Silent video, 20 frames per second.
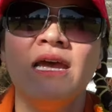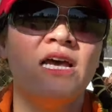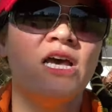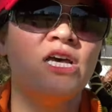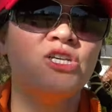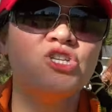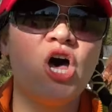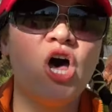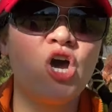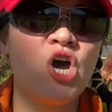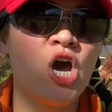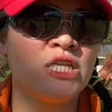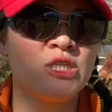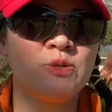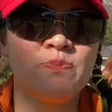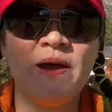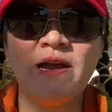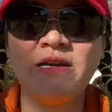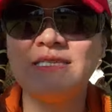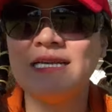It's all
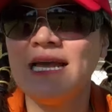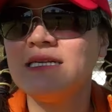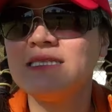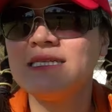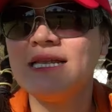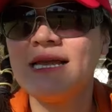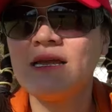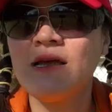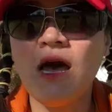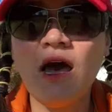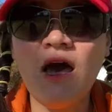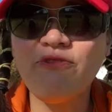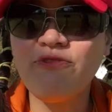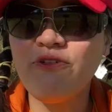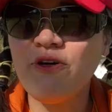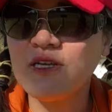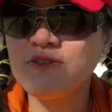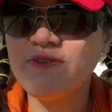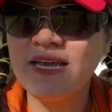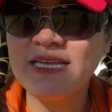conspiracy. I was like, oh,
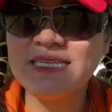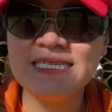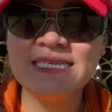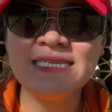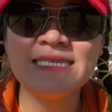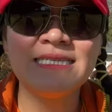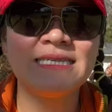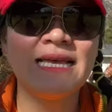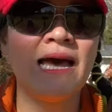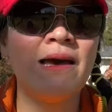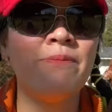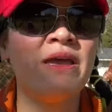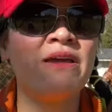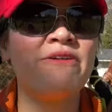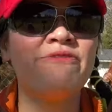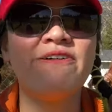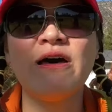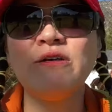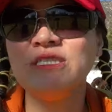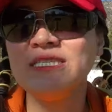false vaccine is coming.
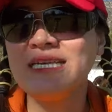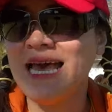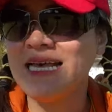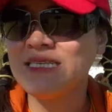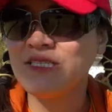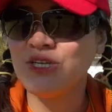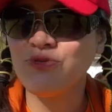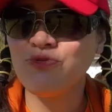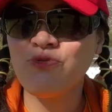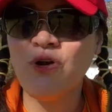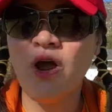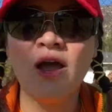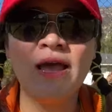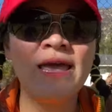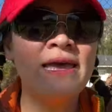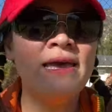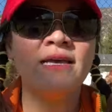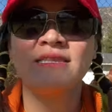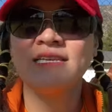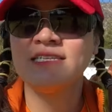Fauci has it wrong.
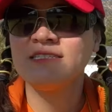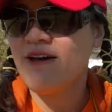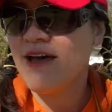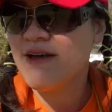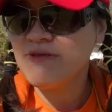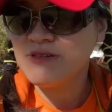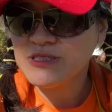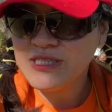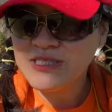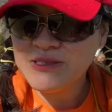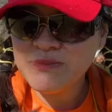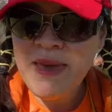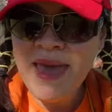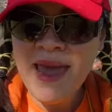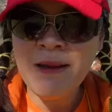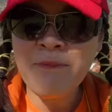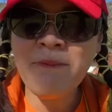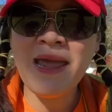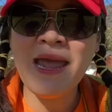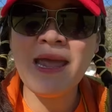This virus is
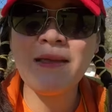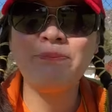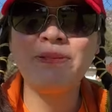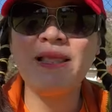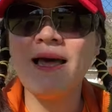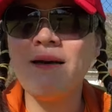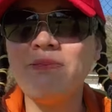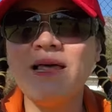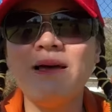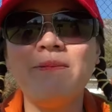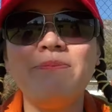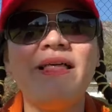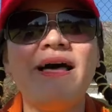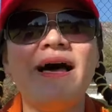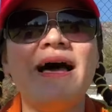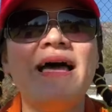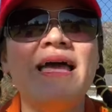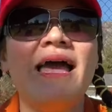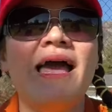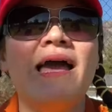man-made, blah, blah, blah.
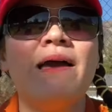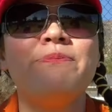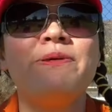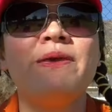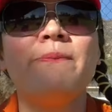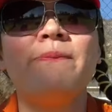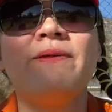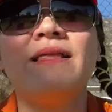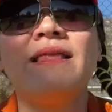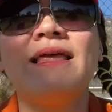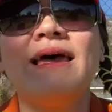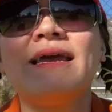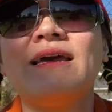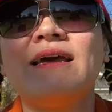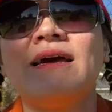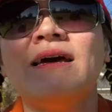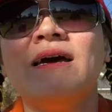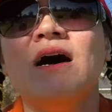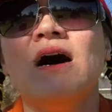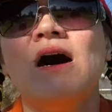And people are
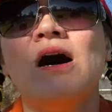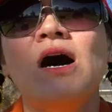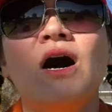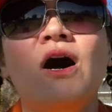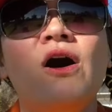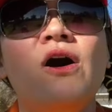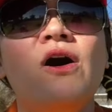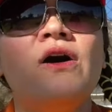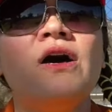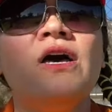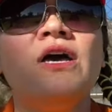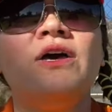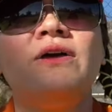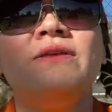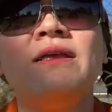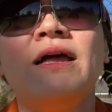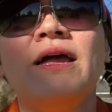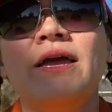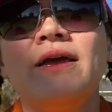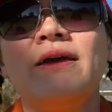like, oh,
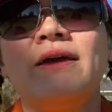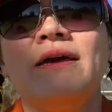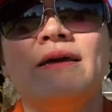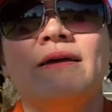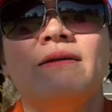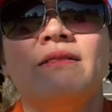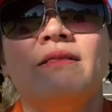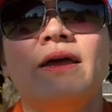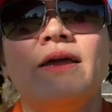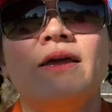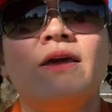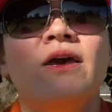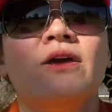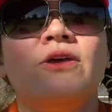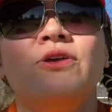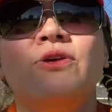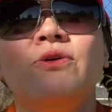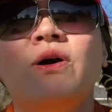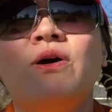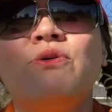like
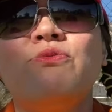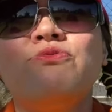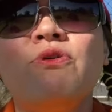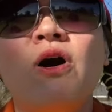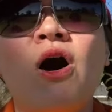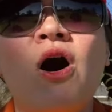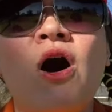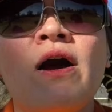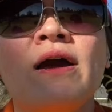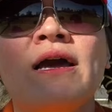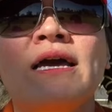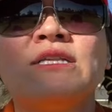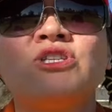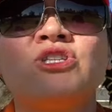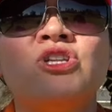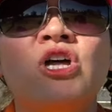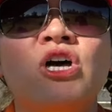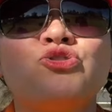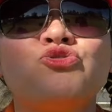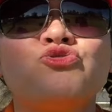you are wrong. It's
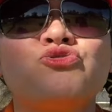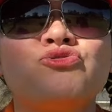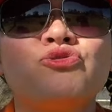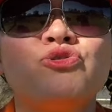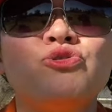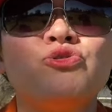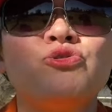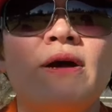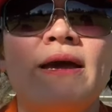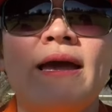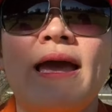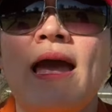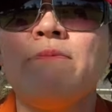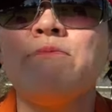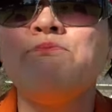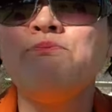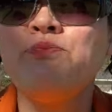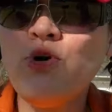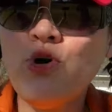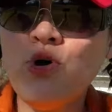not true.
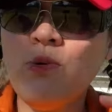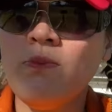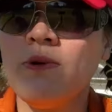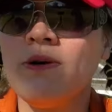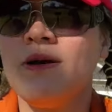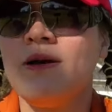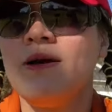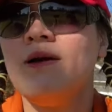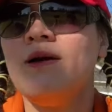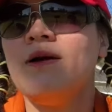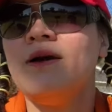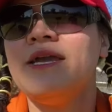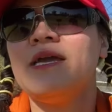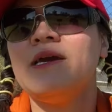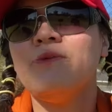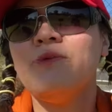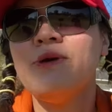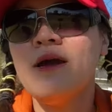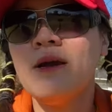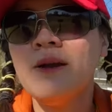And boom,
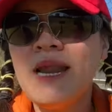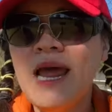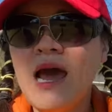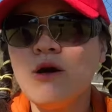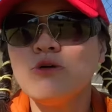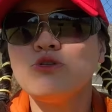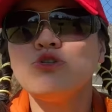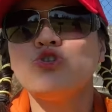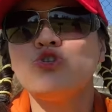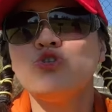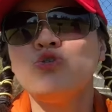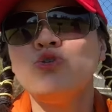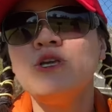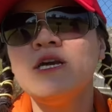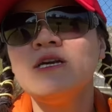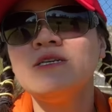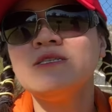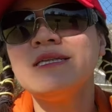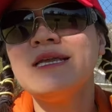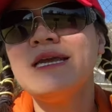here we are now, 2
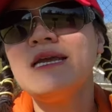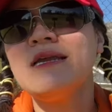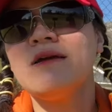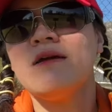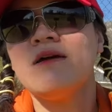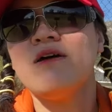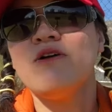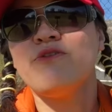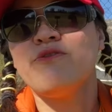years later.